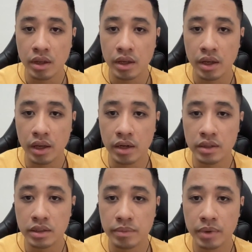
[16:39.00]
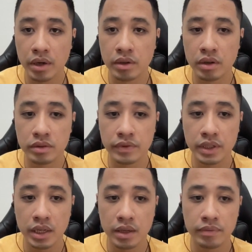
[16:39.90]
and later by North
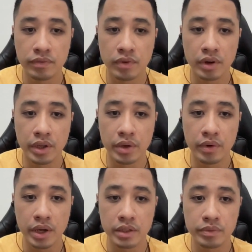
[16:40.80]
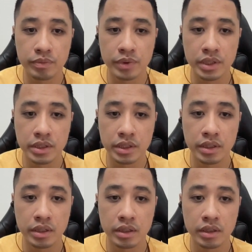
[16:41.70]
Vietnam for U.S.
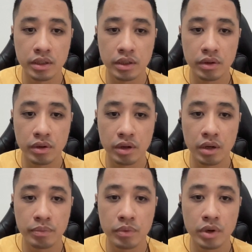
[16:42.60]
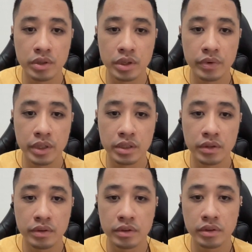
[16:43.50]
prisoners of war during
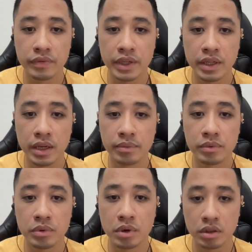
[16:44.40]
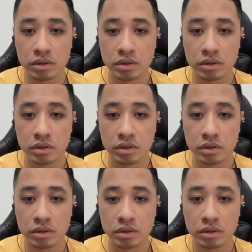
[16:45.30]
the Vietnam Wars.